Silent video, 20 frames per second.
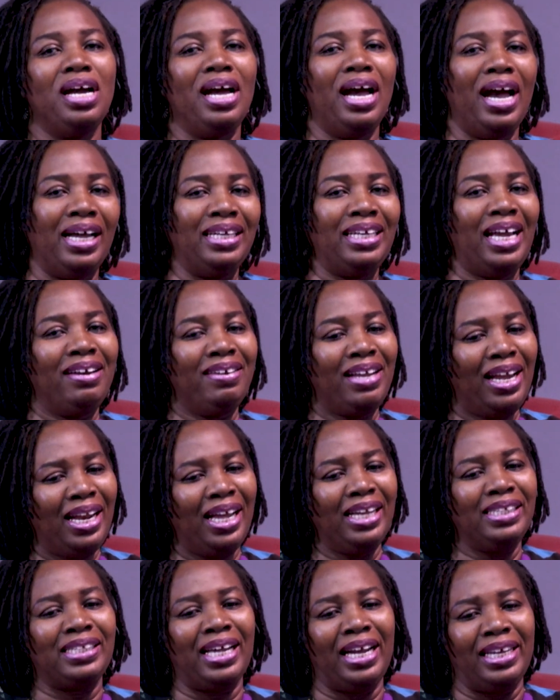And I
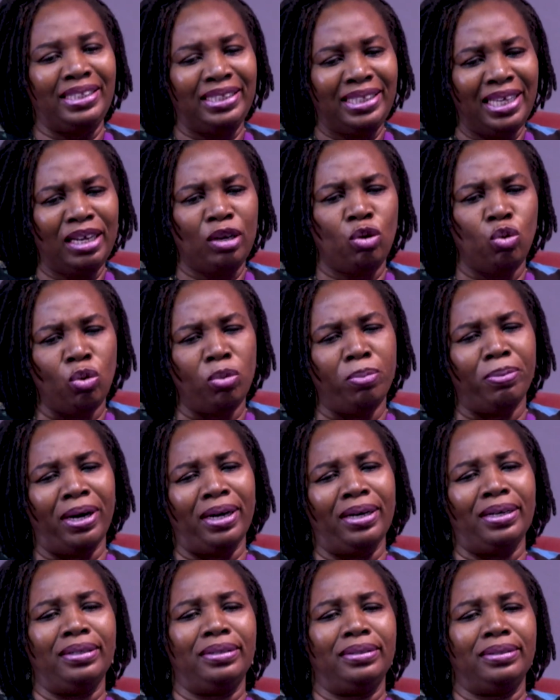realized I take Uber.